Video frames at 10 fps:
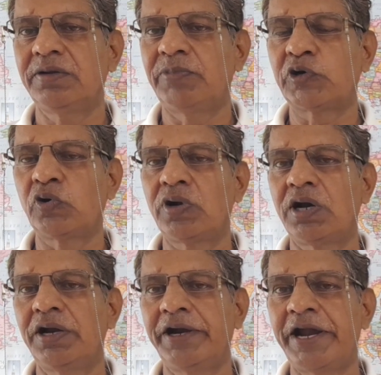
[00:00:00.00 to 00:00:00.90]

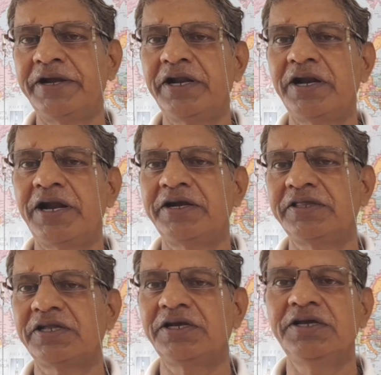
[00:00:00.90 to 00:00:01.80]
MATOGA
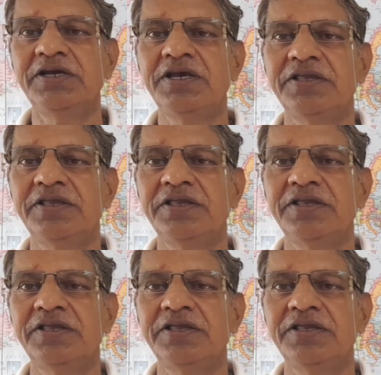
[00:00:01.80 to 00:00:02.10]
1993,